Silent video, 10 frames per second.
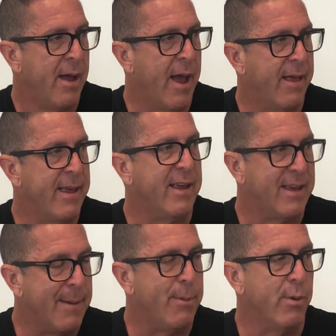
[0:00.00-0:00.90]
And they can
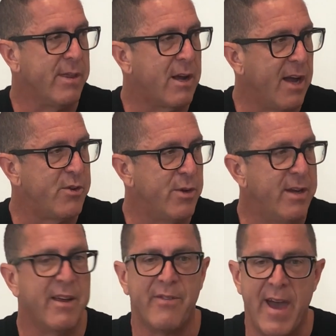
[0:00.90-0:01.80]
keep you in the country.
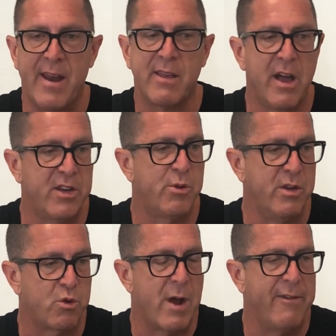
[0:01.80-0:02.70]
If you're out of the country,
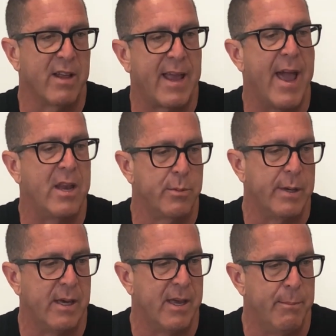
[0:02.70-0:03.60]
you travel again, you'll
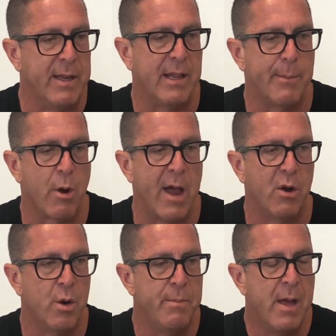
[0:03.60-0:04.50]
be immediately brought
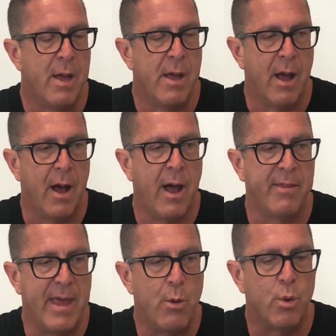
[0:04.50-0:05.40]
home.
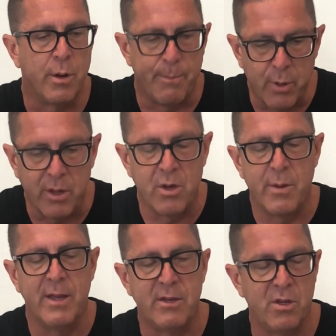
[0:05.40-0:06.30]
They will put you
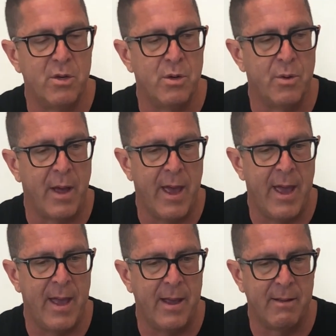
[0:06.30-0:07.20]
into
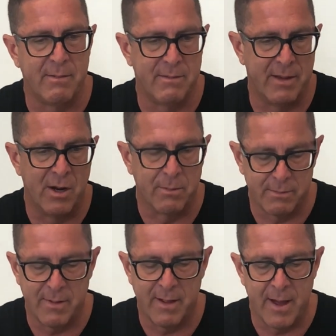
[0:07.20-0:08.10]
a
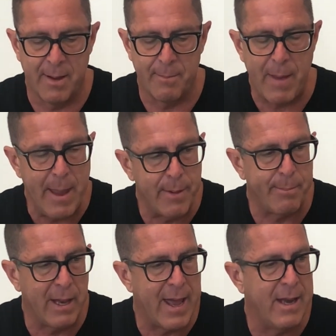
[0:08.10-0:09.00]
payment
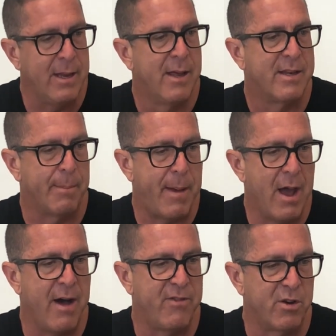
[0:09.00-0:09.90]
plan to pay
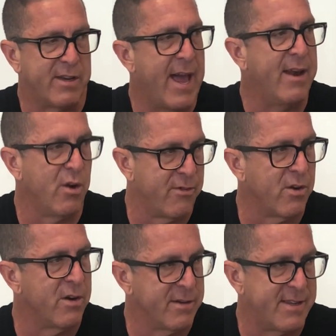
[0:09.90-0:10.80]
off your debt
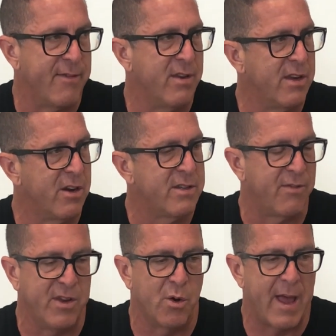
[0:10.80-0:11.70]
over 7 years.
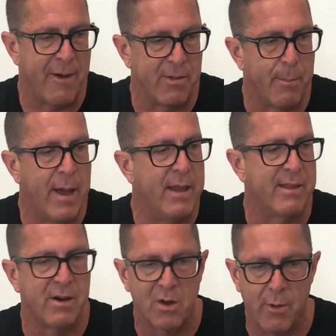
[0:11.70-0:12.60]
If you don't have the money,
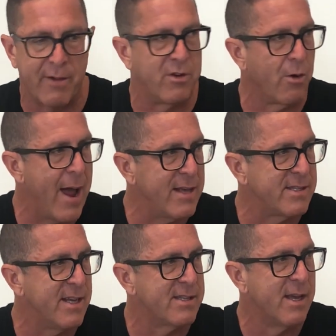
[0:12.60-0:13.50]
they'll go after your
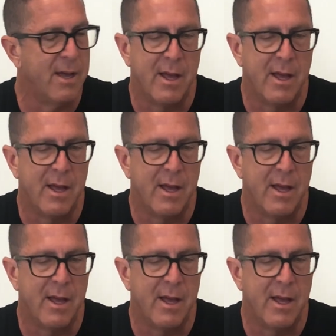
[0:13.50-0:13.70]
assets.